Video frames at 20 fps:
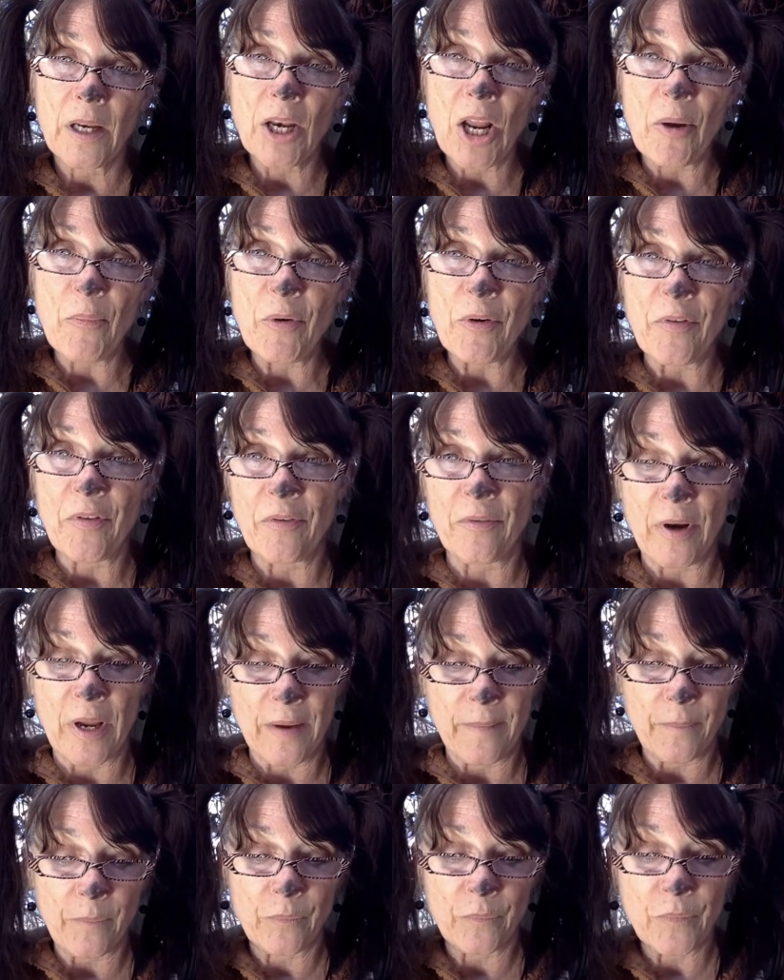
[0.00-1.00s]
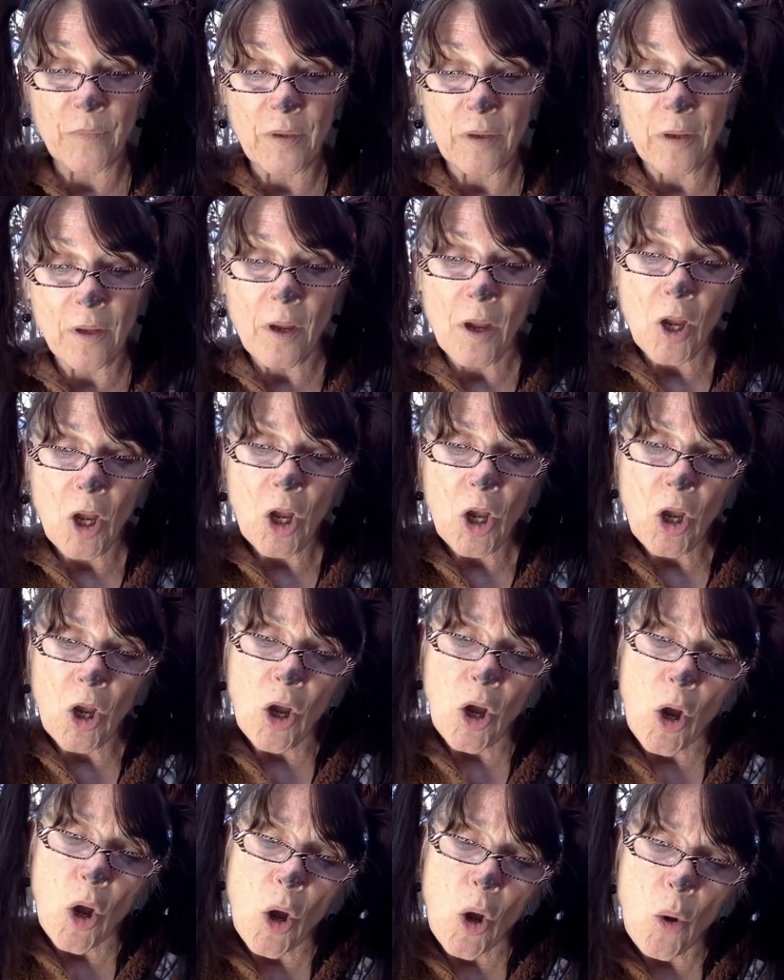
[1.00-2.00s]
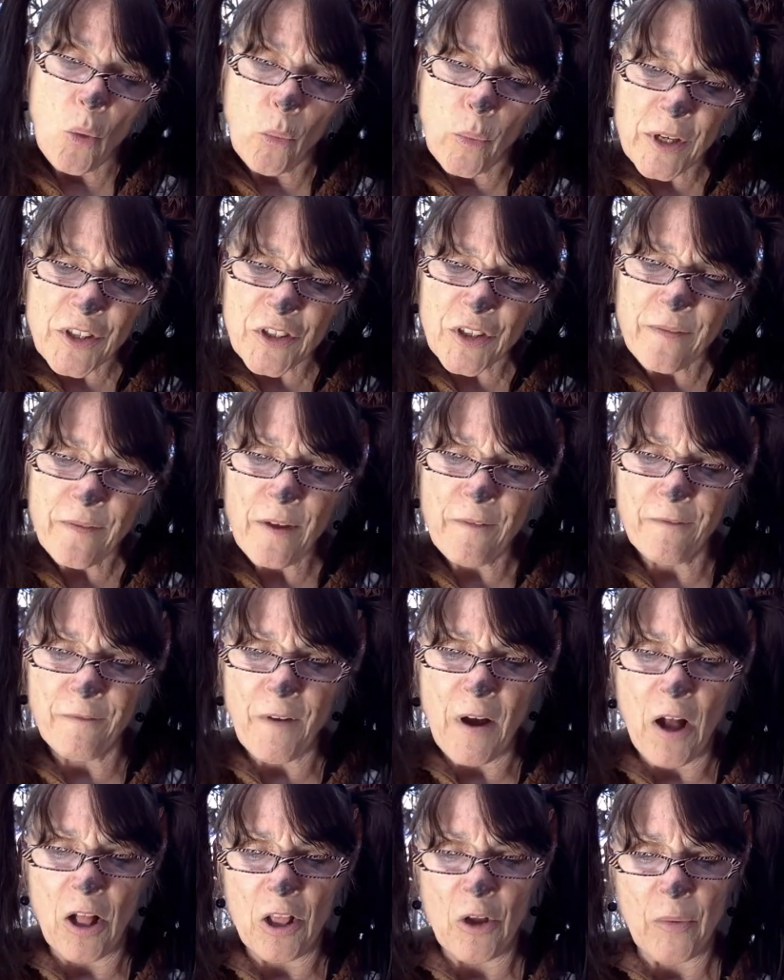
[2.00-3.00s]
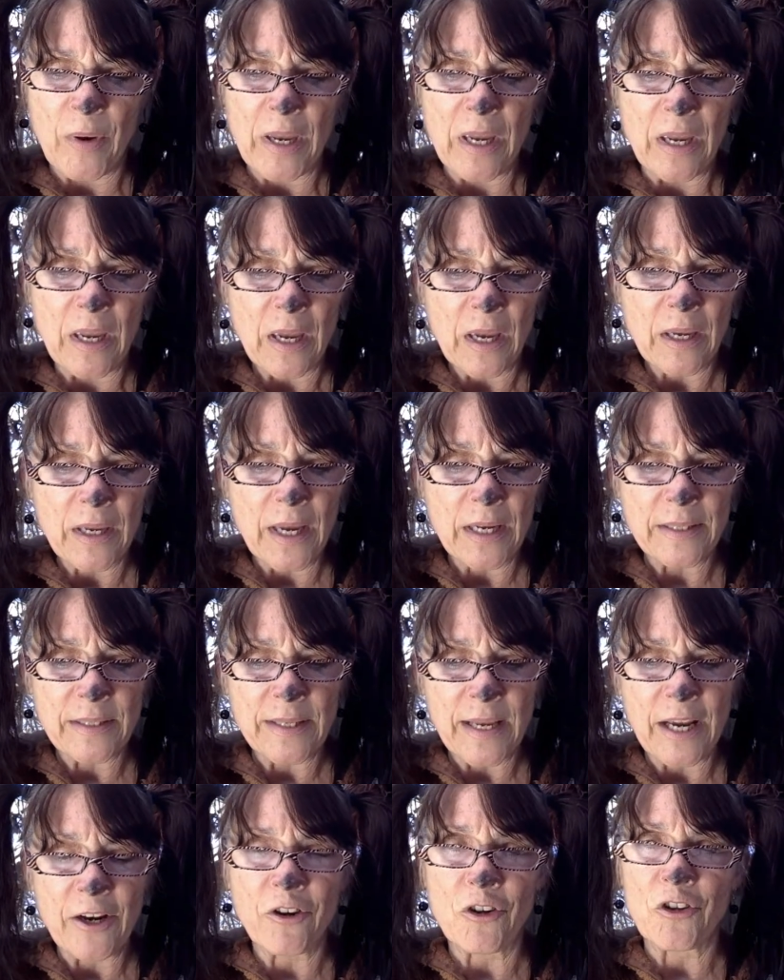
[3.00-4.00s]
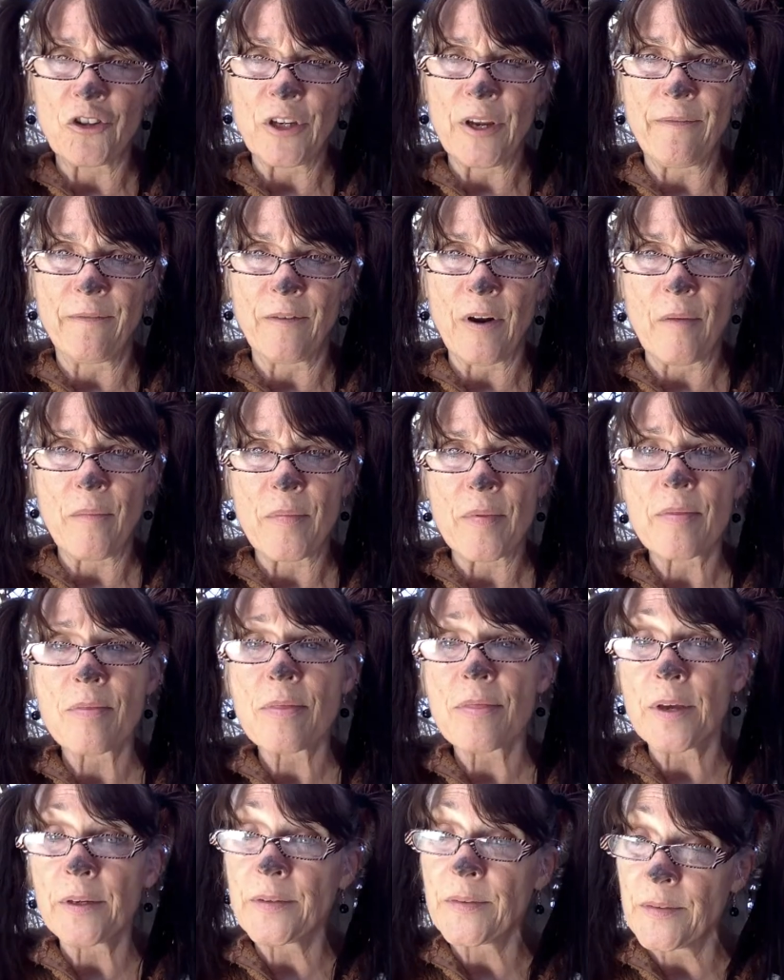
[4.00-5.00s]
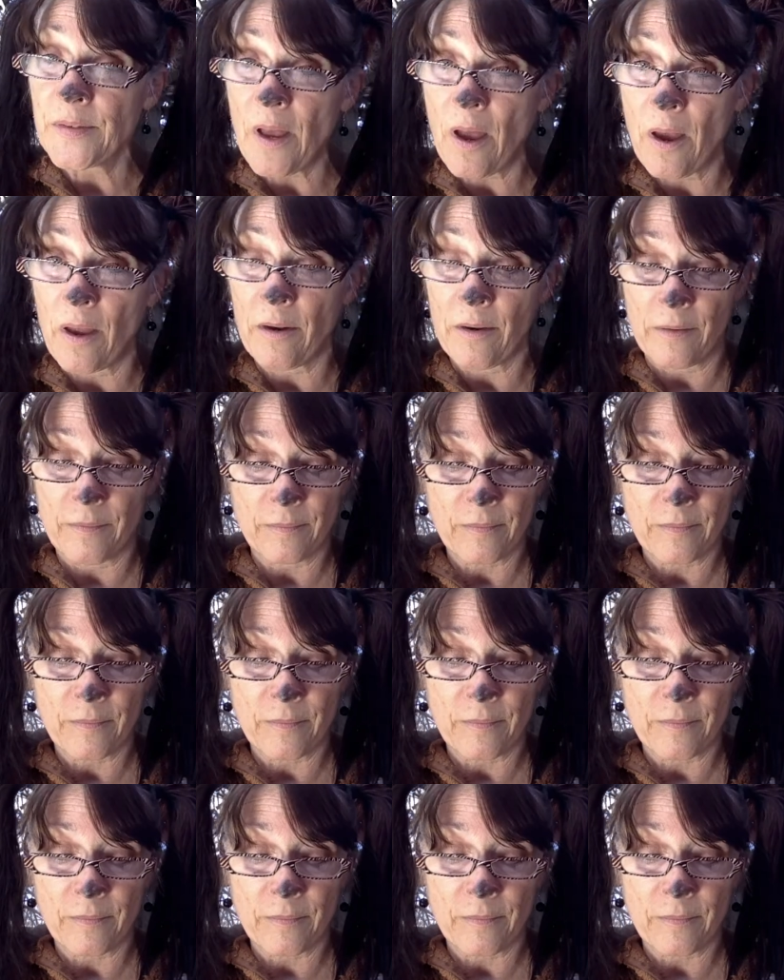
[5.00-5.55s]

Number three, which of the following gets energy from the sun?